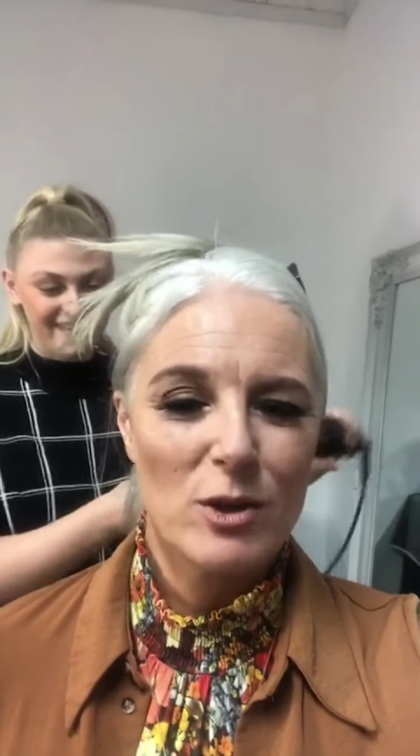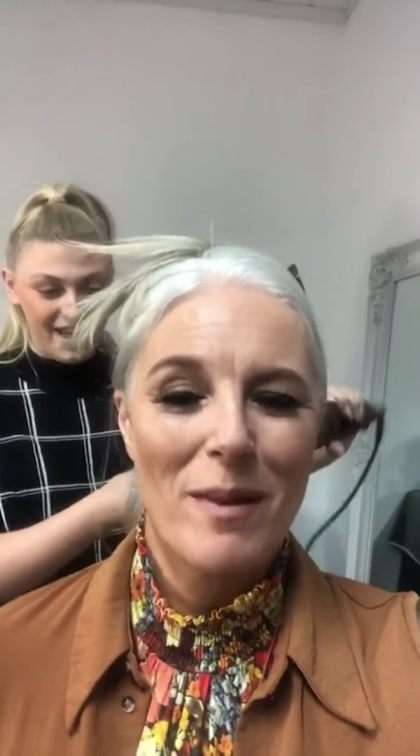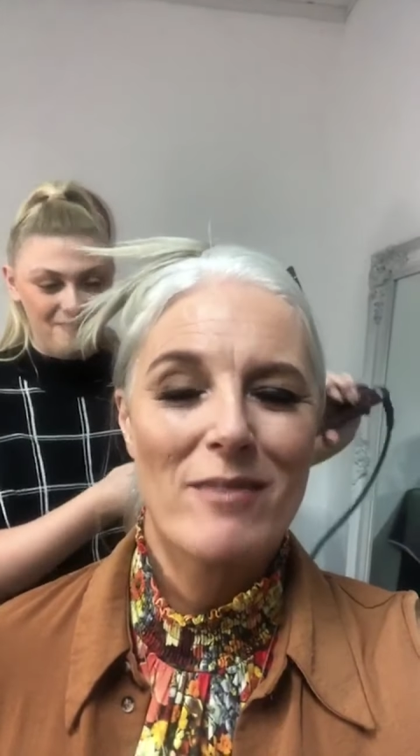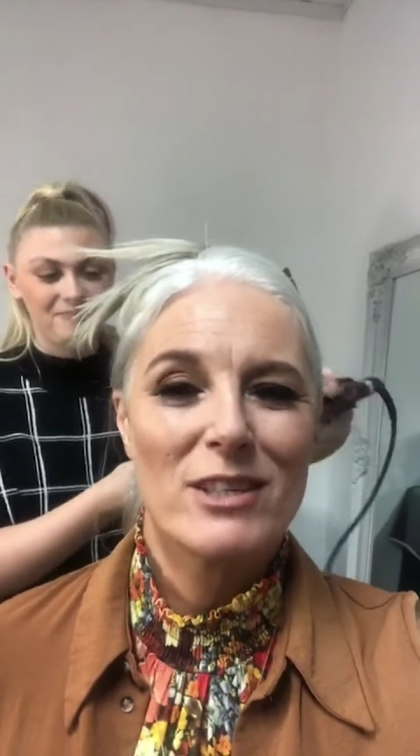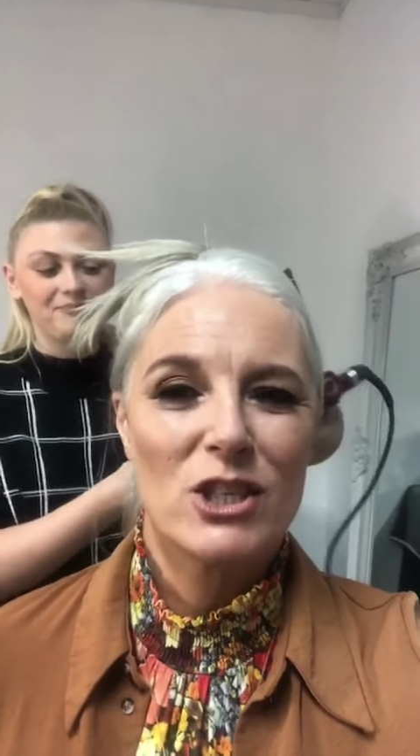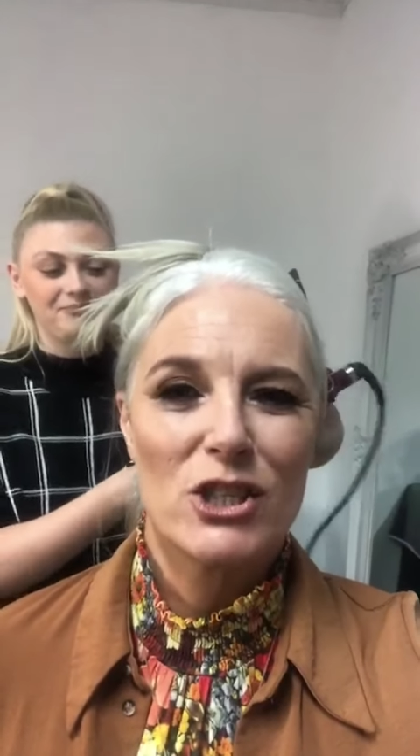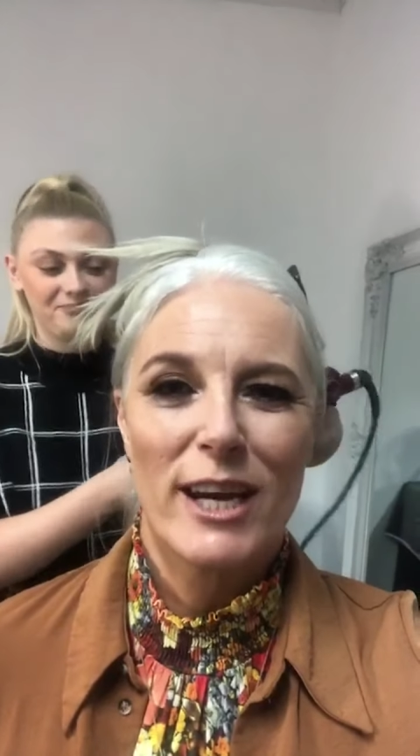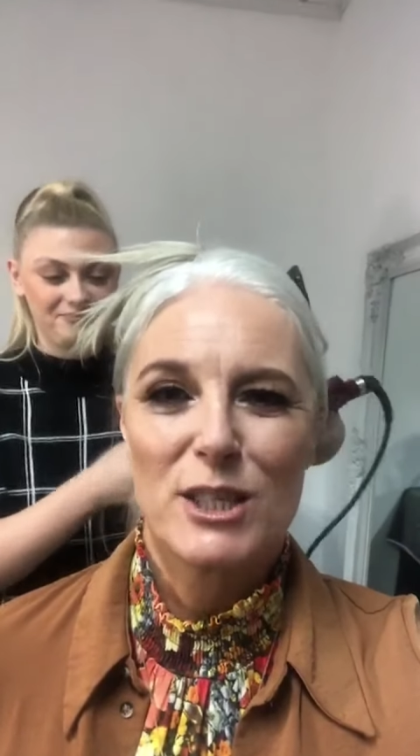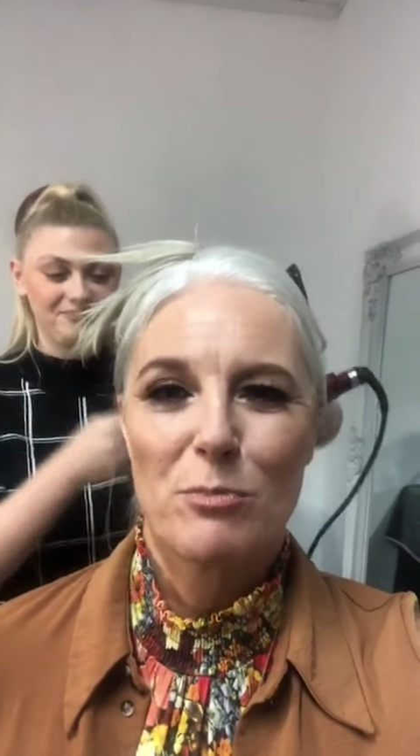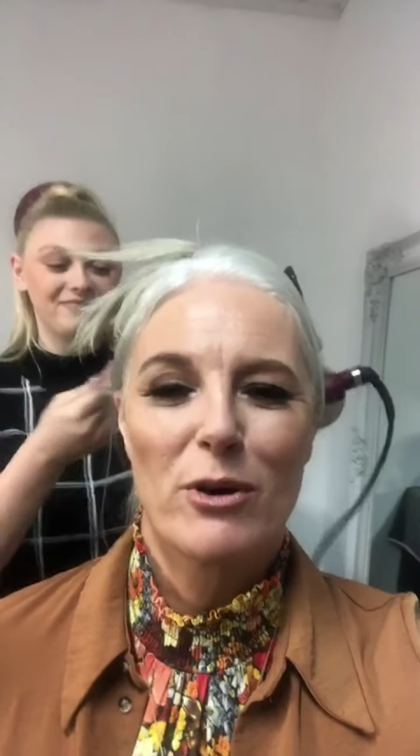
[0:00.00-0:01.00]
so I'm having to
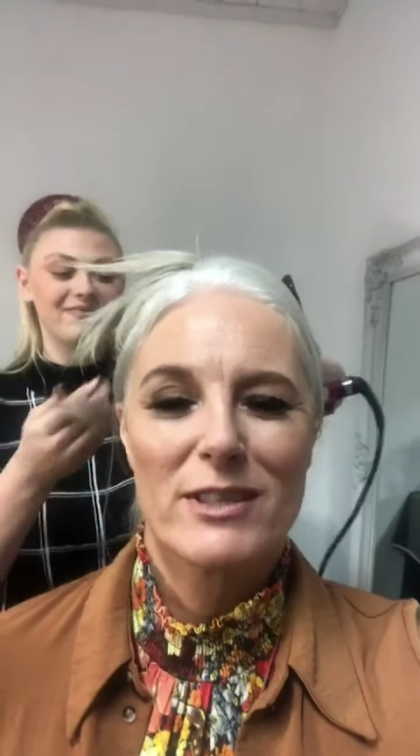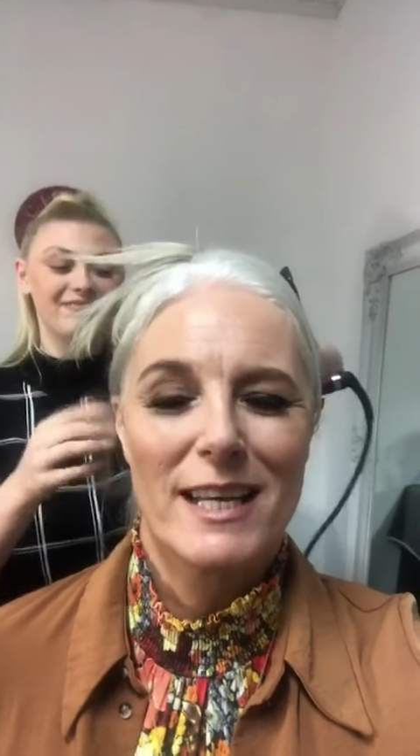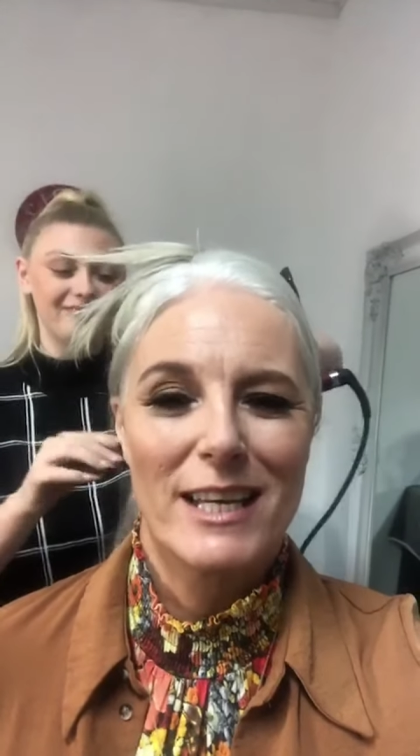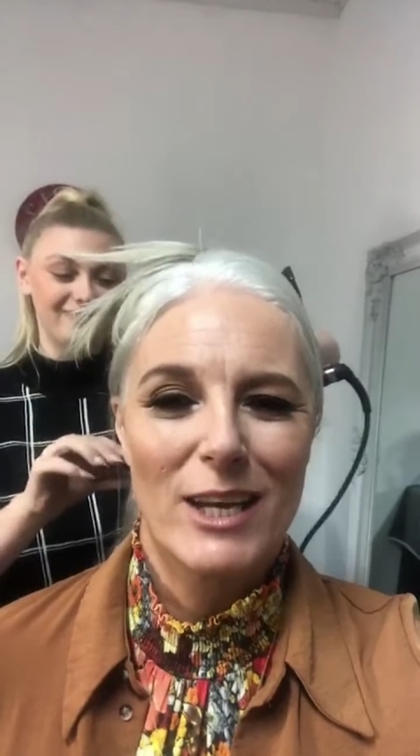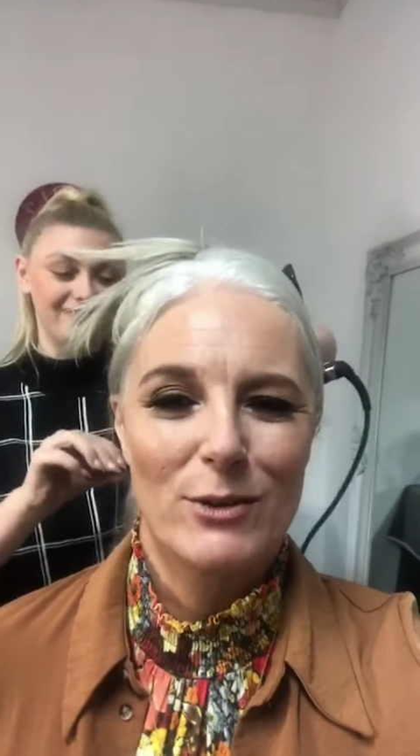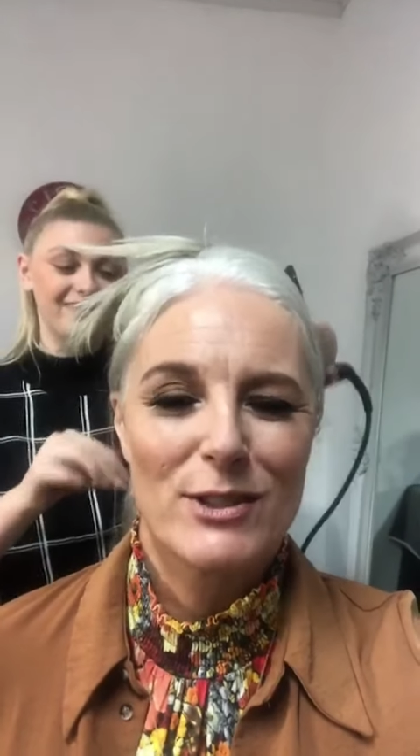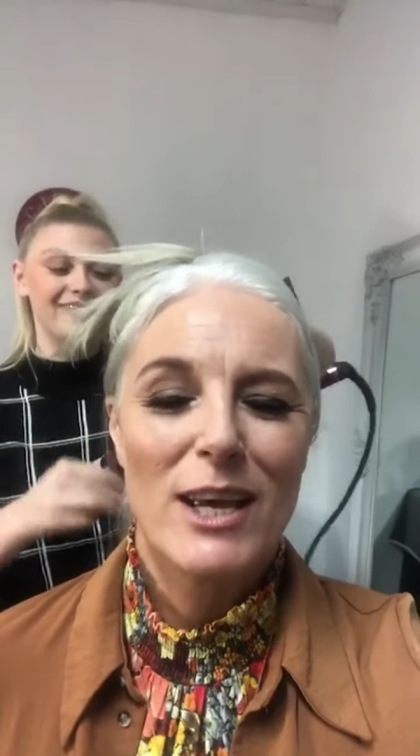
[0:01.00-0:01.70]
change the products I use.